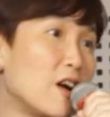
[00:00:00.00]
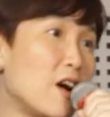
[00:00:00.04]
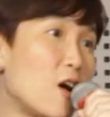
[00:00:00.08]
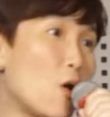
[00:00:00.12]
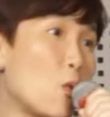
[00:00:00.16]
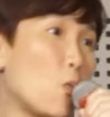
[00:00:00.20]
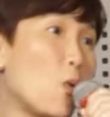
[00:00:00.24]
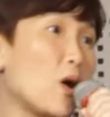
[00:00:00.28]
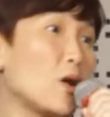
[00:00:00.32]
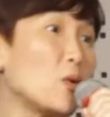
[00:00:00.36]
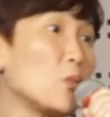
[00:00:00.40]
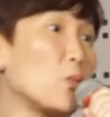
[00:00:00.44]

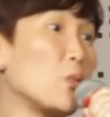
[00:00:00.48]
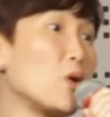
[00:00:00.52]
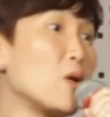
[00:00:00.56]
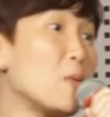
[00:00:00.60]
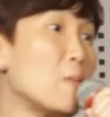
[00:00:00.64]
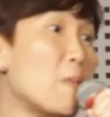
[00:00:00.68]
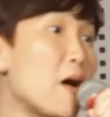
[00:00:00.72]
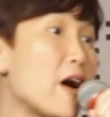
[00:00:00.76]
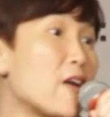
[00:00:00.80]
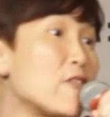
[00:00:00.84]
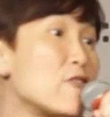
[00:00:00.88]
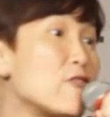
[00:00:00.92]
how will
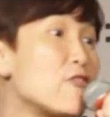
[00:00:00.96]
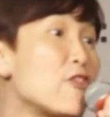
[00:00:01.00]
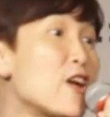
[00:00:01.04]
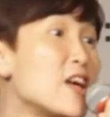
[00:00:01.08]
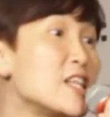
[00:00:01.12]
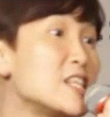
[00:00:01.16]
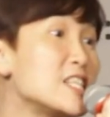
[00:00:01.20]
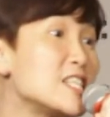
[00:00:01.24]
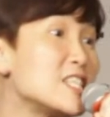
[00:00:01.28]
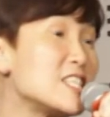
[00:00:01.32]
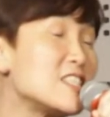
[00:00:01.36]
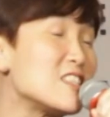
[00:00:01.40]

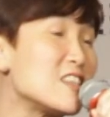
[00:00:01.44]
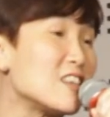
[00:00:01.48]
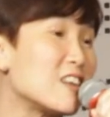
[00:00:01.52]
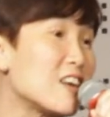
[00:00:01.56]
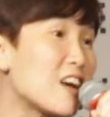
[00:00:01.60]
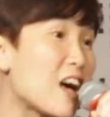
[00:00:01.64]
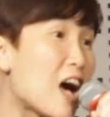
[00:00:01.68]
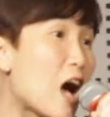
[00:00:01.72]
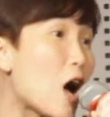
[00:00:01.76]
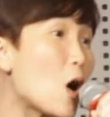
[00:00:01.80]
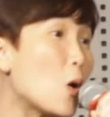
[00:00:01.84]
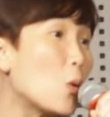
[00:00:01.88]

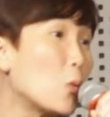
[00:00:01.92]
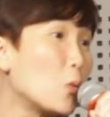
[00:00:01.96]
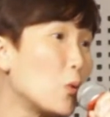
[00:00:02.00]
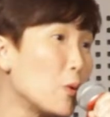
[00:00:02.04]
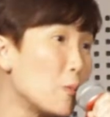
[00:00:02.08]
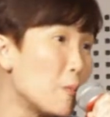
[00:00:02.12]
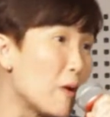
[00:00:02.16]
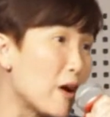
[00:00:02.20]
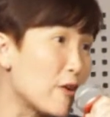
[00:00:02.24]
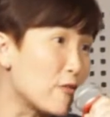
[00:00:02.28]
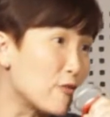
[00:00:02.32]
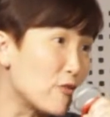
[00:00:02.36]

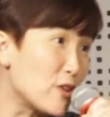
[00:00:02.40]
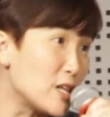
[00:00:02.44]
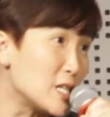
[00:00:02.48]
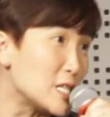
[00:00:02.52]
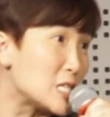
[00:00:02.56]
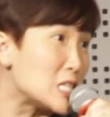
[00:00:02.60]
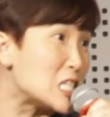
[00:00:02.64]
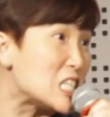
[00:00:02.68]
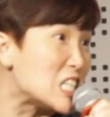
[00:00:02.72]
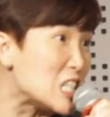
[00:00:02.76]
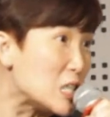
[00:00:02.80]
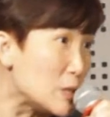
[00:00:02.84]
my
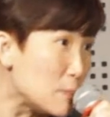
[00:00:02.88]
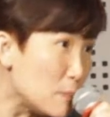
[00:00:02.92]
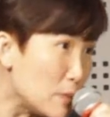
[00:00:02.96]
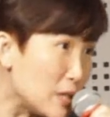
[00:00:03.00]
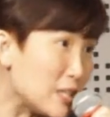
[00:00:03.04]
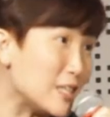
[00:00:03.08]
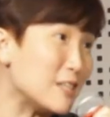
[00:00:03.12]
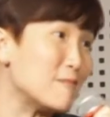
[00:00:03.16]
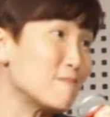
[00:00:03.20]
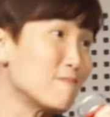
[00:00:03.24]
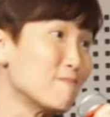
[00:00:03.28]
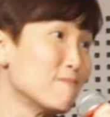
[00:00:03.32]
friends see
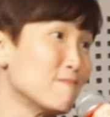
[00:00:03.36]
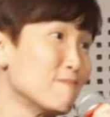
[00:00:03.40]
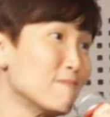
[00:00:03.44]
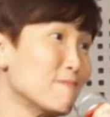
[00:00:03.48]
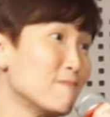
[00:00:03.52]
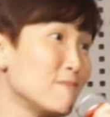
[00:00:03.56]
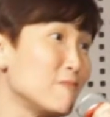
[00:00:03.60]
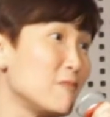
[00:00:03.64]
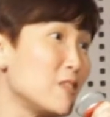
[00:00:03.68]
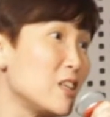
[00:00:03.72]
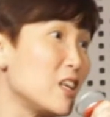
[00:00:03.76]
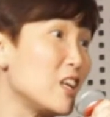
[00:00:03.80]
me?
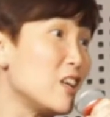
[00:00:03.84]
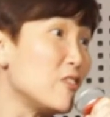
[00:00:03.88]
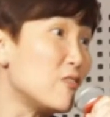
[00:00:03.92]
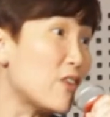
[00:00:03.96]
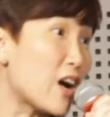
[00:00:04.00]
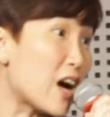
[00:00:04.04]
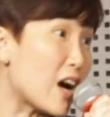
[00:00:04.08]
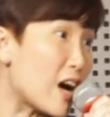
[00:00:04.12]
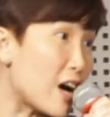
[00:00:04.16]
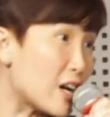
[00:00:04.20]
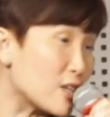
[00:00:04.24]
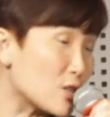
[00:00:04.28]
If I
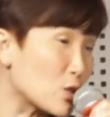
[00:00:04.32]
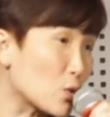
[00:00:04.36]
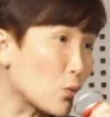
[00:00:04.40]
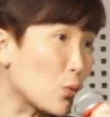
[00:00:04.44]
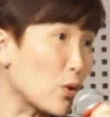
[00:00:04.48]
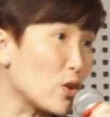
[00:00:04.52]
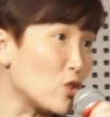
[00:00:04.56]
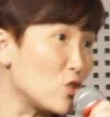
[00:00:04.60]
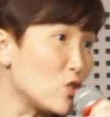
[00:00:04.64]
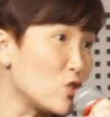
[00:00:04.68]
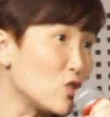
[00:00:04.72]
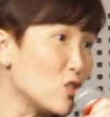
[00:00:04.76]
ask
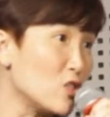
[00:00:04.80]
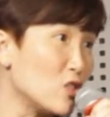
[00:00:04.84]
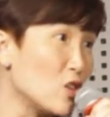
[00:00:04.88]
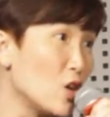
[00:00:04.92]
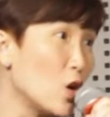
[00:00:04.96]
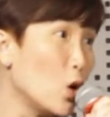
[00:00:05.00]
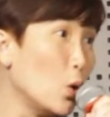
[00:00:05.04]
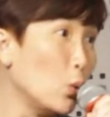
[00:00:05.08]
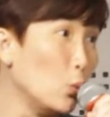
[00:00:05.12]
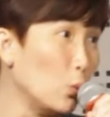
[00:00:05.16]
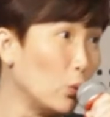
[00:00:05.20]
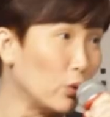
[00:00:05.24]
questions,
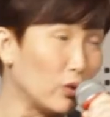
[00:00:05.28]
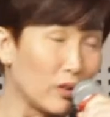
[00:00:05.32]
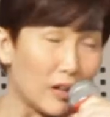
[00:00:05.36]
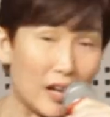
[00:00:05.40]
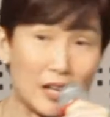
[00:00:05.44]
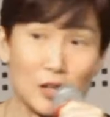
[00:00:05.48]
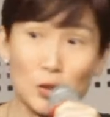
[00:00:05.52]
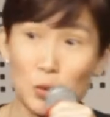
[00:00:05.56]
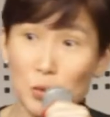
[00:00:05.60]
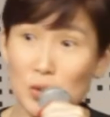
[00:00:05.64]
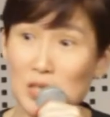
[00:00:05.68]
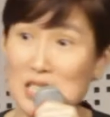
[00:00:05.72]
will I
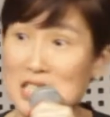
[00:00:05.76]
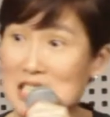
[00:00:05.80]
look